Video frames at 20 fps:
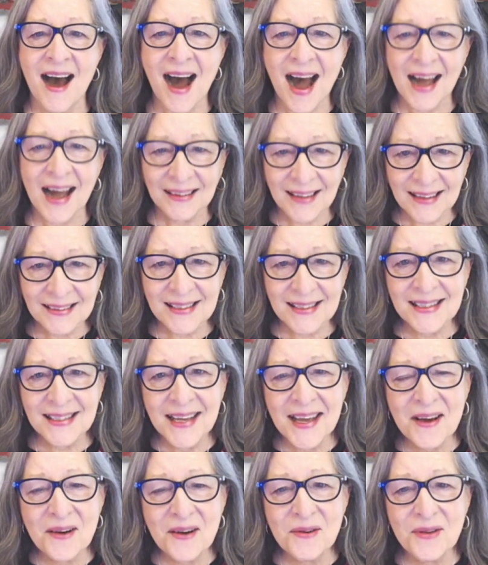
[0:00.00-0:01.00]
I'd like to
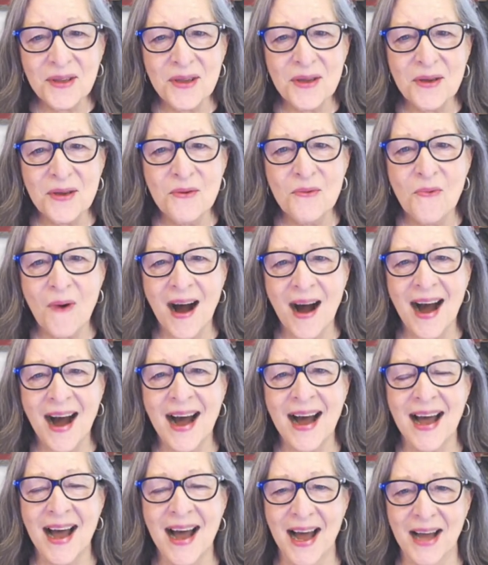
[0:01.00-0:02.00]
tell you
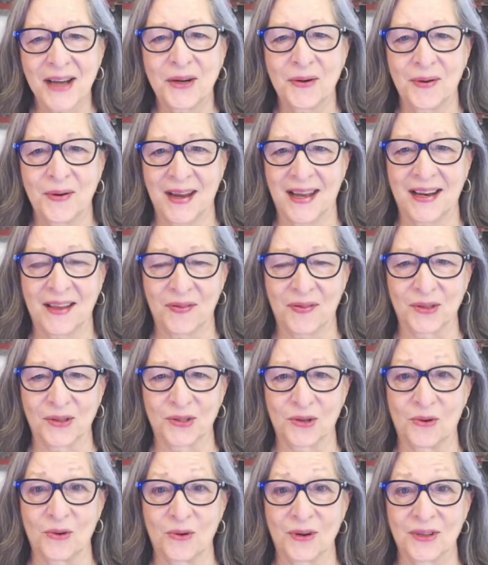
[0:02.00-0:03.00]
why I created this
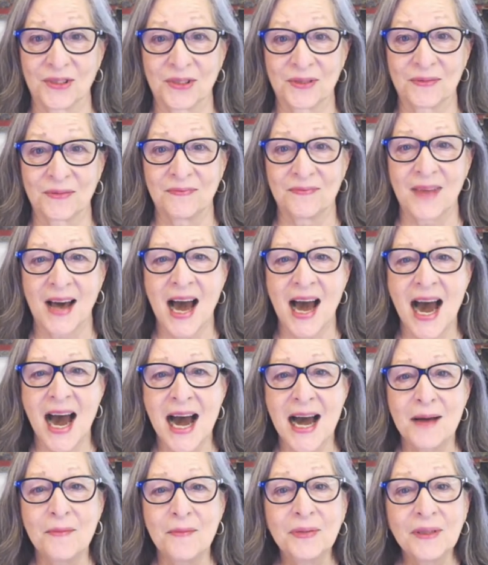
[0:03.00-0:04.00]
course.
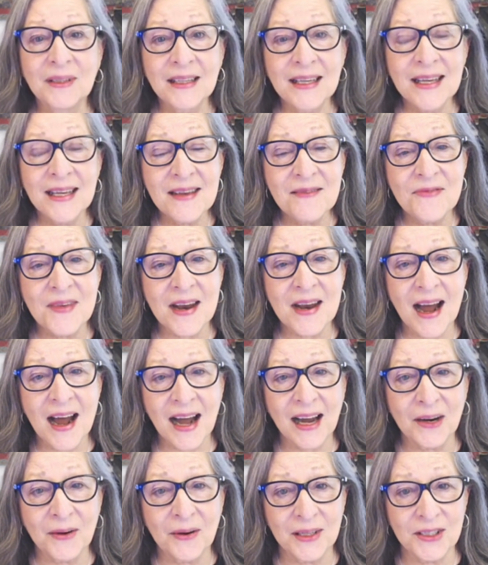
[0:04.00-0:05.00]
I believe that
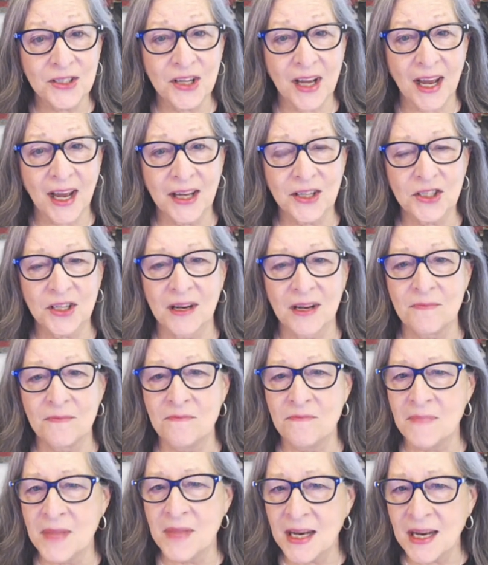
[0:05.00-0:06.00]
higher education
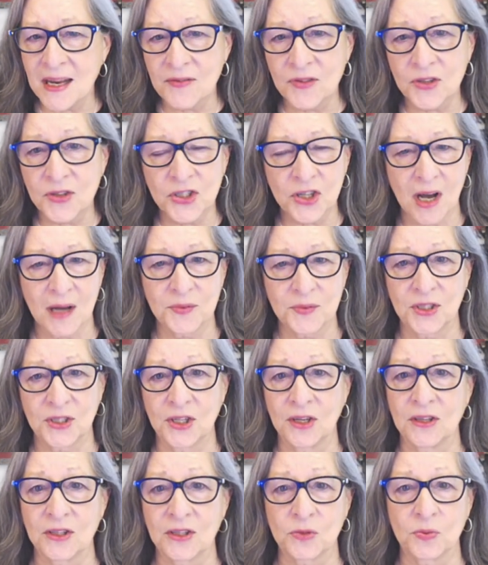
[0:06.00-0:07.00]
and many of the jobs
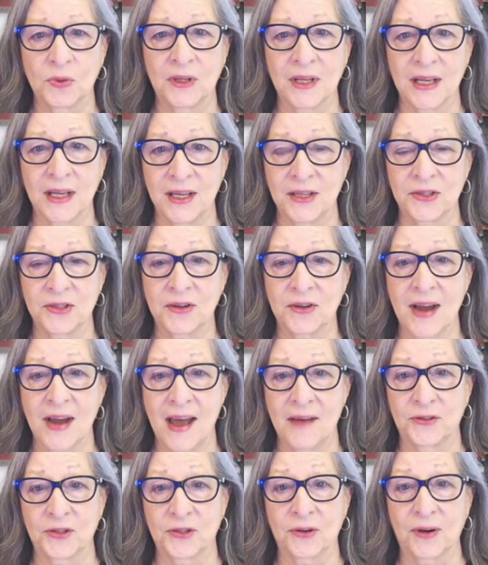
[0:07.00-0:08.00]
students will enter
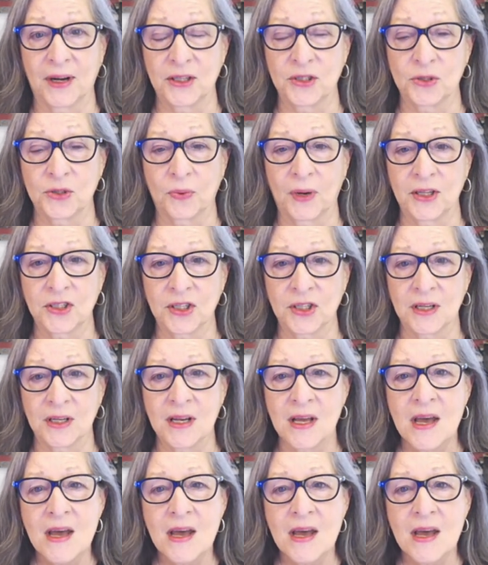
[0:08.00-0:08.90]
after graduation